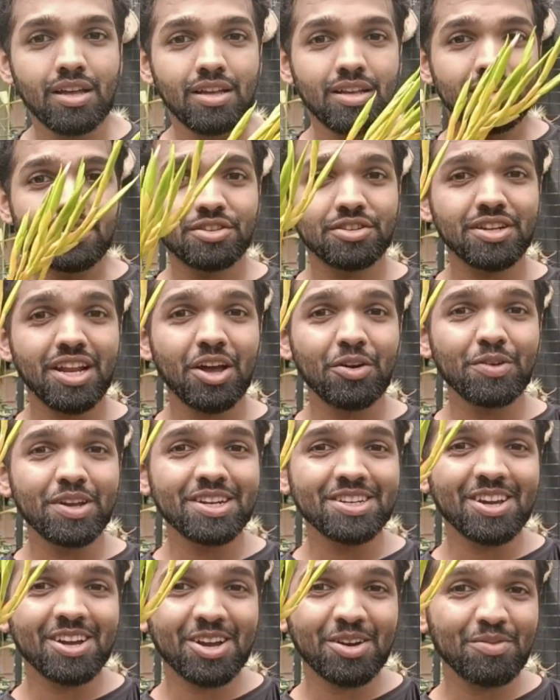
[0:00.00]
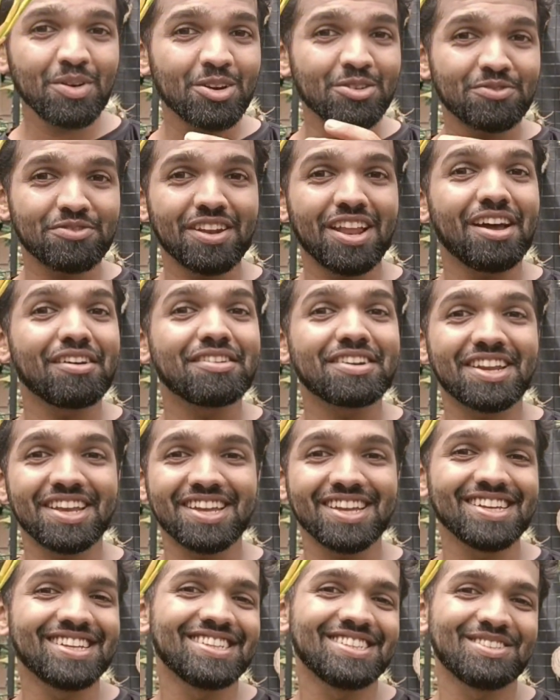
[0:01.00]
So now we'll talk about
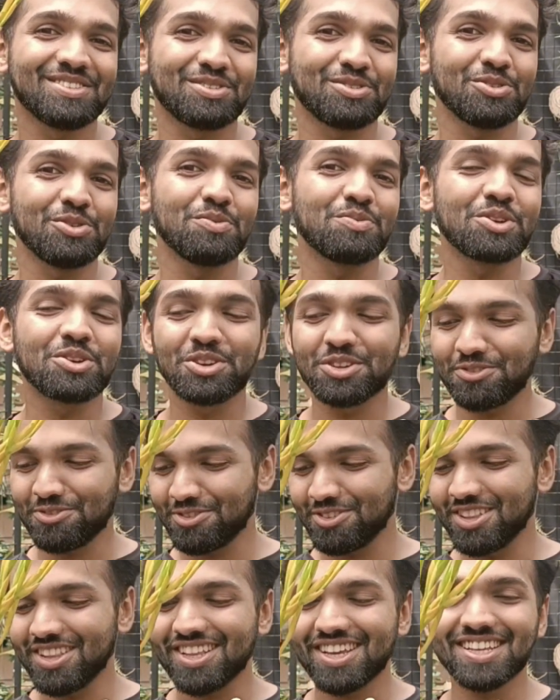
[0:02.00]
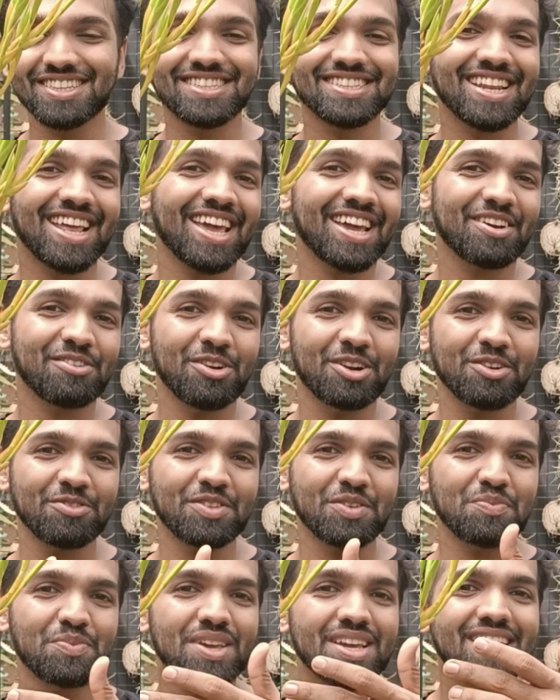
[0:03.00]
flowering. So beautiful. It's like one of
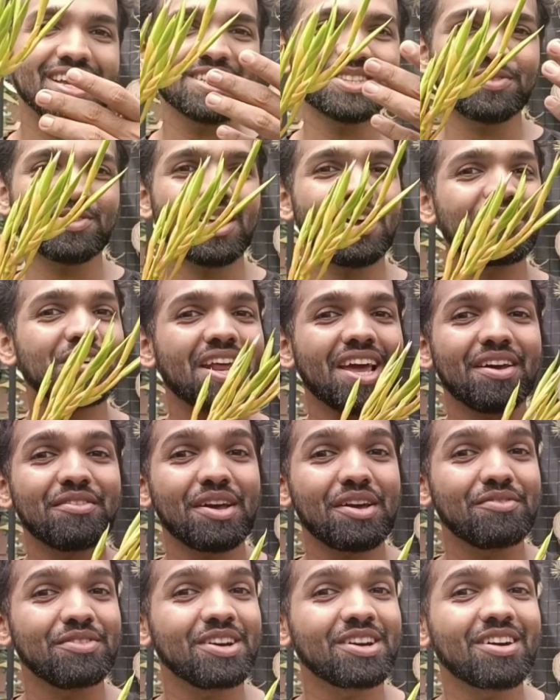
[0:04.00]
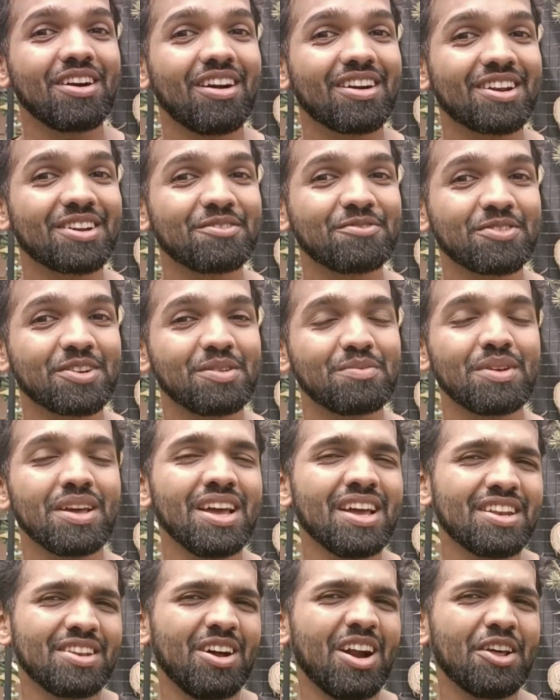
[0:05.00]
the biggest flower I have ever gotten from,
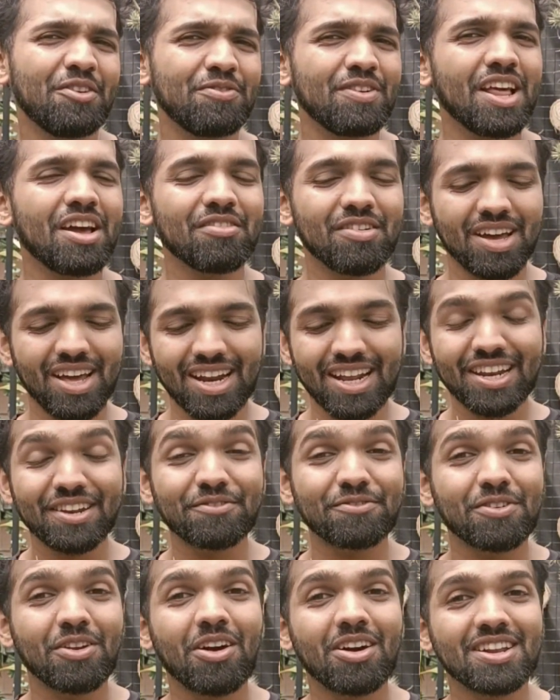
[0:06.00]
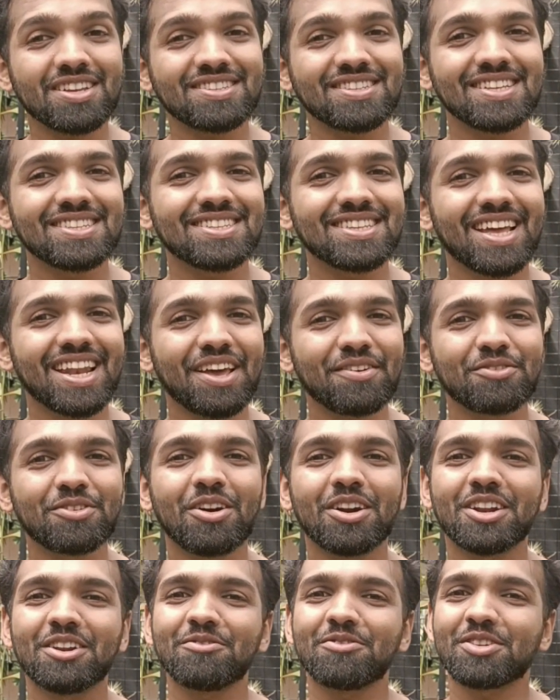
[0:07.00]
not a flower, inflorescence that I've
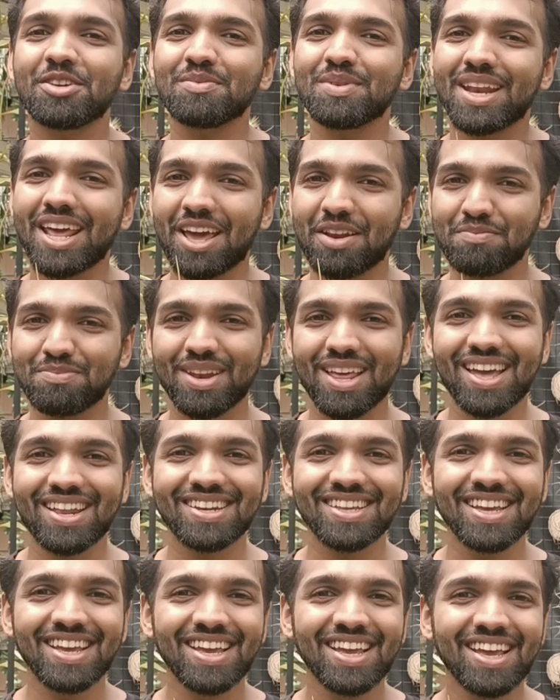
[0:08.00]
gotten from an air plant.